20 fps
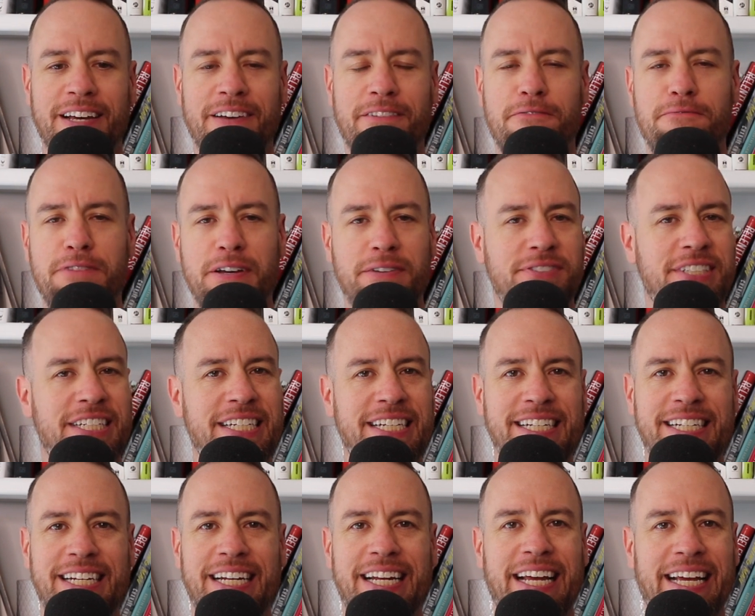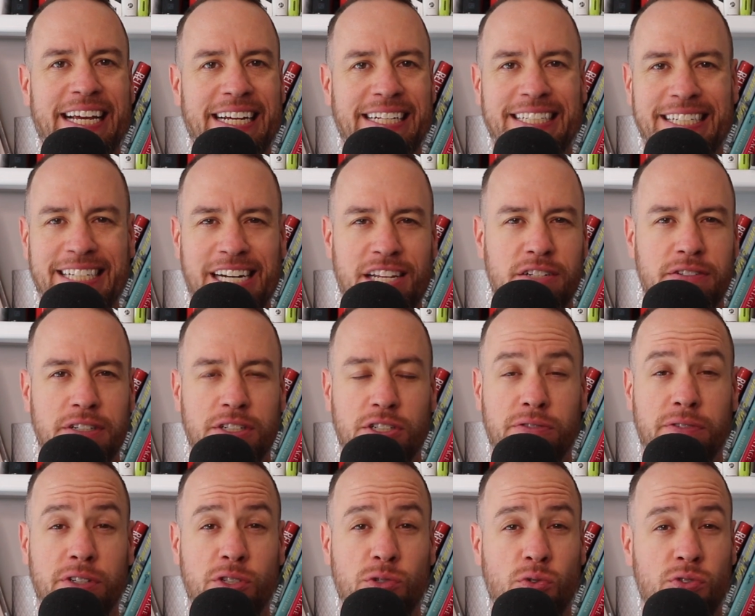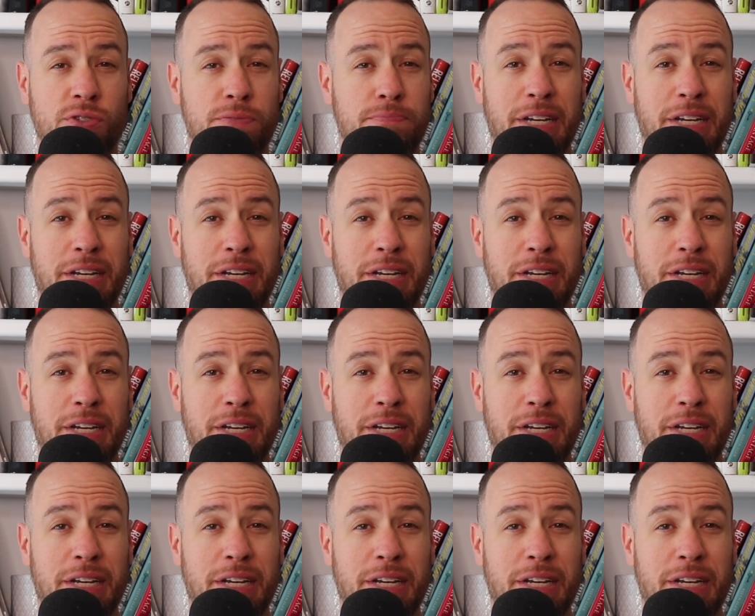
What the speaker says: 15 and 18 other individuals,